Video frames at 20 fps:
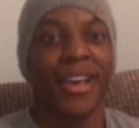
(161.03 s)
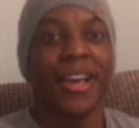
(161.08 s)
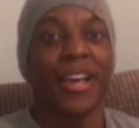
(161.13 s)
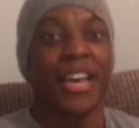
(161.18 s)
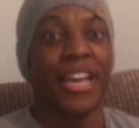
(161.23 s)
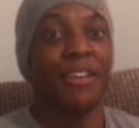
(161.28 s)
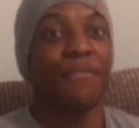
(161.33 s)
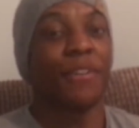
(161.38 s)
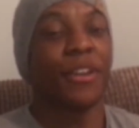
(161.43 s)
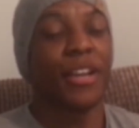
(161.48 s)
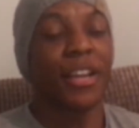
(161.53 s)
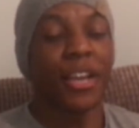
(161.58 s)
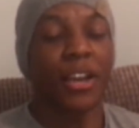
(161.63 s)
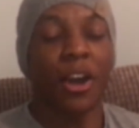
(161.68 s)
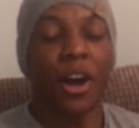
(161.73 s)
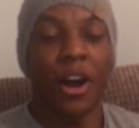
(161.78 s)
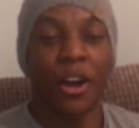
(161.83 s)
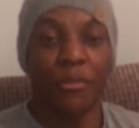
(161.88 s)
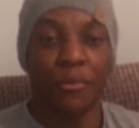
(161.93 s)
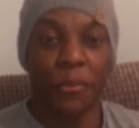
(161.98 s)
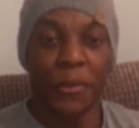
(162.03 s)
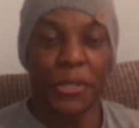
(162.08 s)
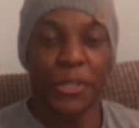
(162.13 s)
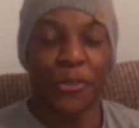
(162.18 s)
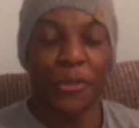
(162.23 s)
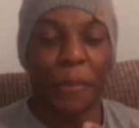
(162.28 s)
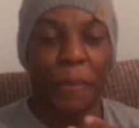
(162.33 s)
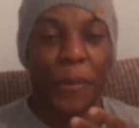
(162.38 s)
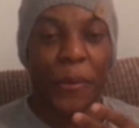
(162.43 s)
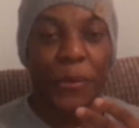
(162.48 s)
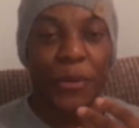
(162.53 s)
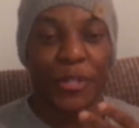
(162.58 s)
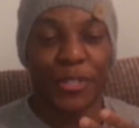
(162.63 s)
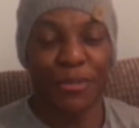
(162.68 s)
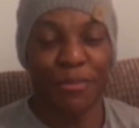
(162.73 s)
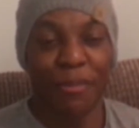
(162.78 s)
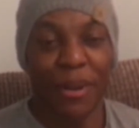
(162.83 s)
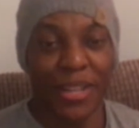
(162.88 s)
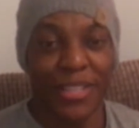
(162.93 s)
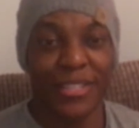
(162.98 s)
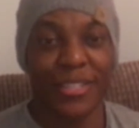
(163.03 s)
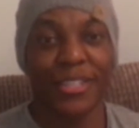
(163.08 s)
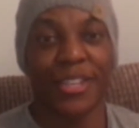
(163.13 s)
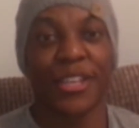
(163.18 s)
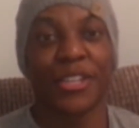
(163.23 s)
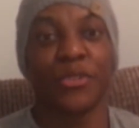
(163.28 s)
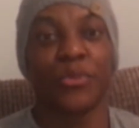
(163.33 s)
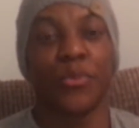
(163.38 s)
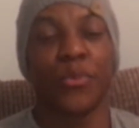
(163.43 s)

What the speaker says: even link off with your opponent's monsters